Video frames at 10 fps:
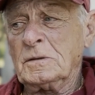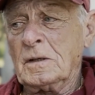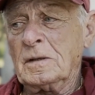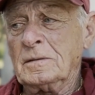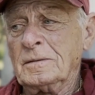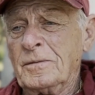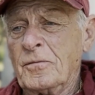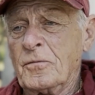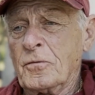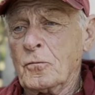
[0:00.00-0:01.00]
kind of
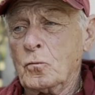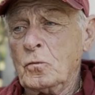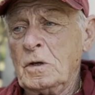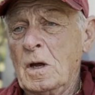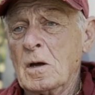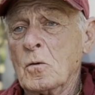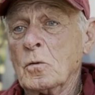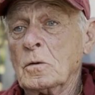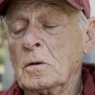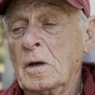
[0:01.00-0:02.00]
a
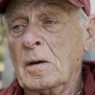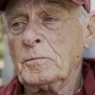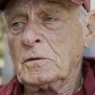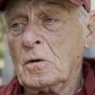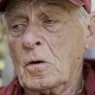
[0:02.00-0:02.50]
3-hour lapse